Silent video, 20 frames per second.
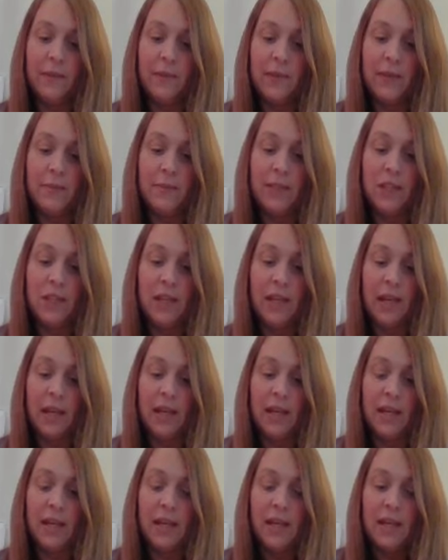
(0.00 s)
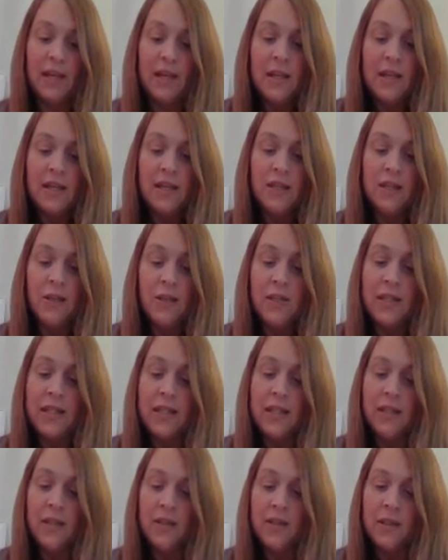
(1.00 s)
with the machine.
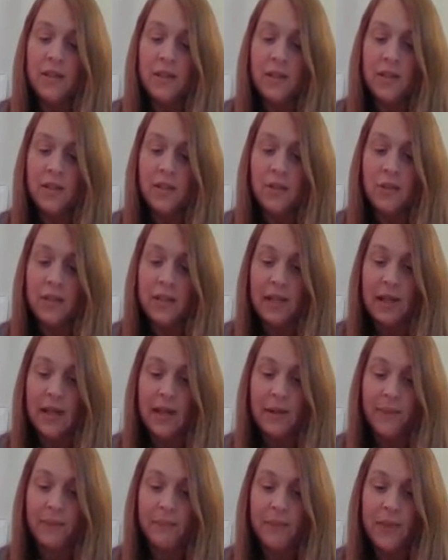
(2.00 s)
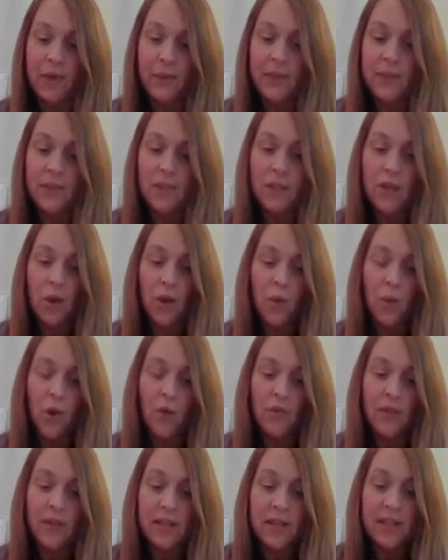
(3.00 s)
Susie looked at the suit again. There was no
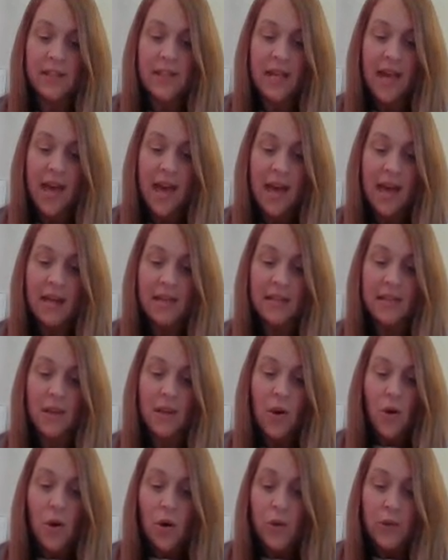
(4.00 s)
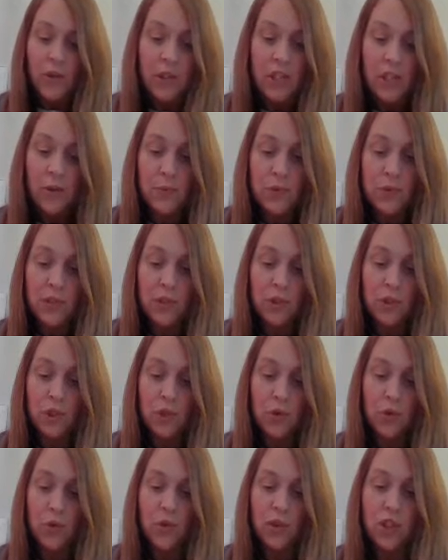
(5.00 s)
obvious tears, although she wasn't
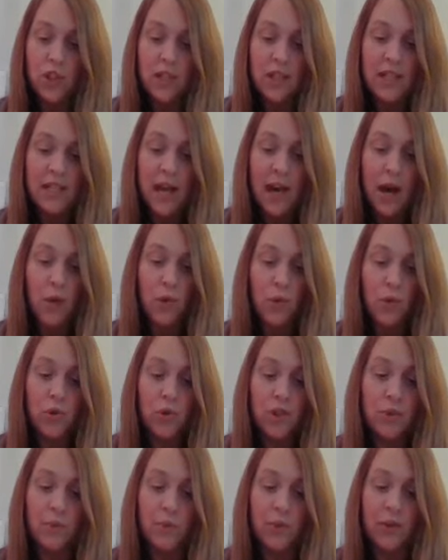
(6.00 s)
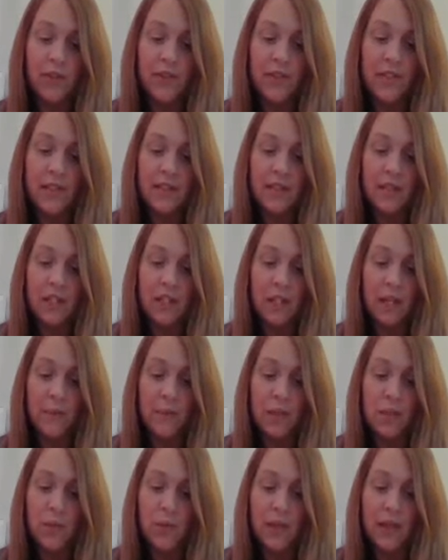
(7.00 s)
sure just how waterproof the stitching
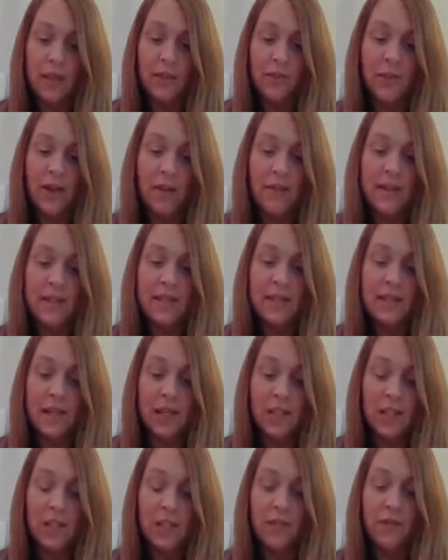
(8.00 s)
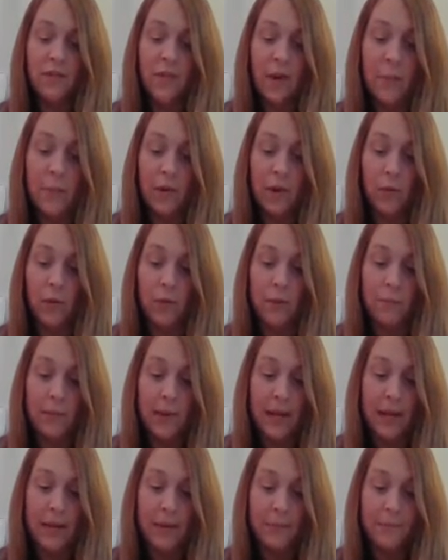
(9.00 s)
between the various sections of fabric would
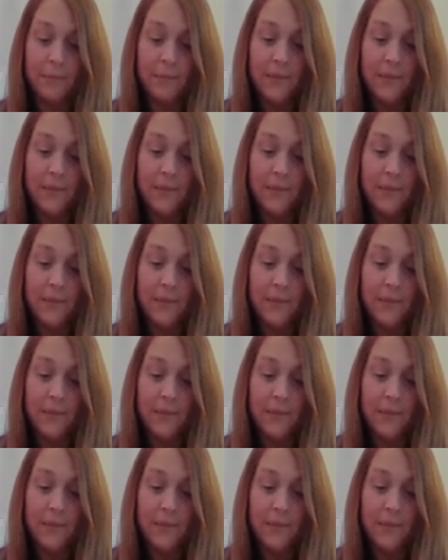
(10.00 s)
be.